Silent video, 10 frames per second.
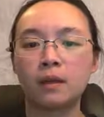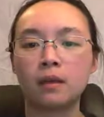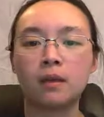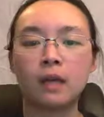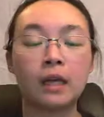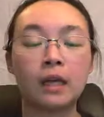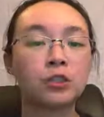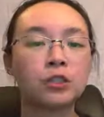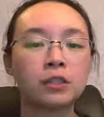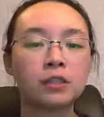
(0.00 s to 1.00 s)
And
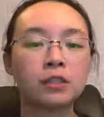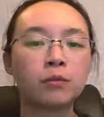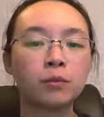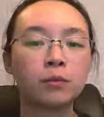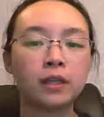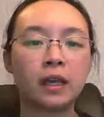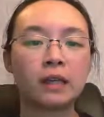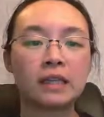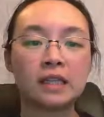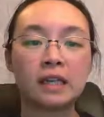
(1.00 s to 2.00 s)
just from looking at
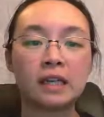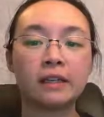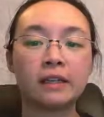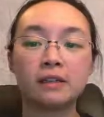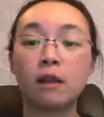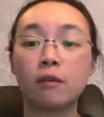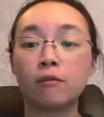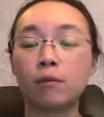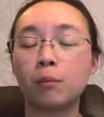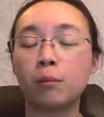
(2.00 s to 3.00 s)
the tail
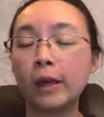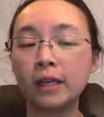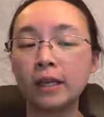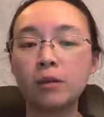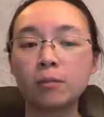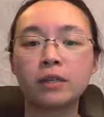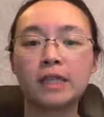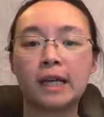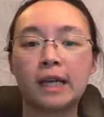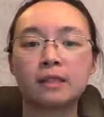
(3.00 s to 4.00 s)
itself, what can we
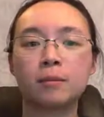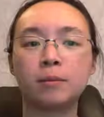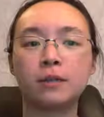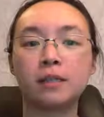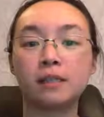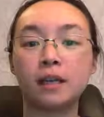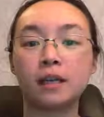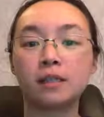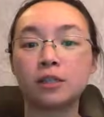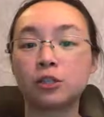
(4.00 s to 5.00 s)
predict about the
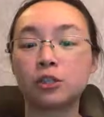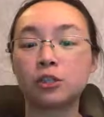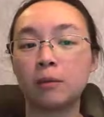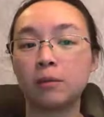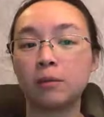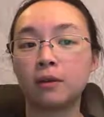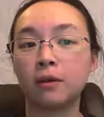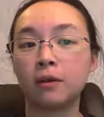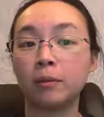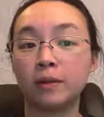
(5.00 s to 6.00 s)
size and shape
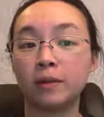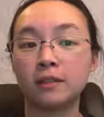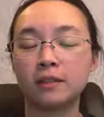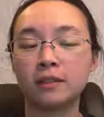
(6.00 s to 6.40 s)
of lipids?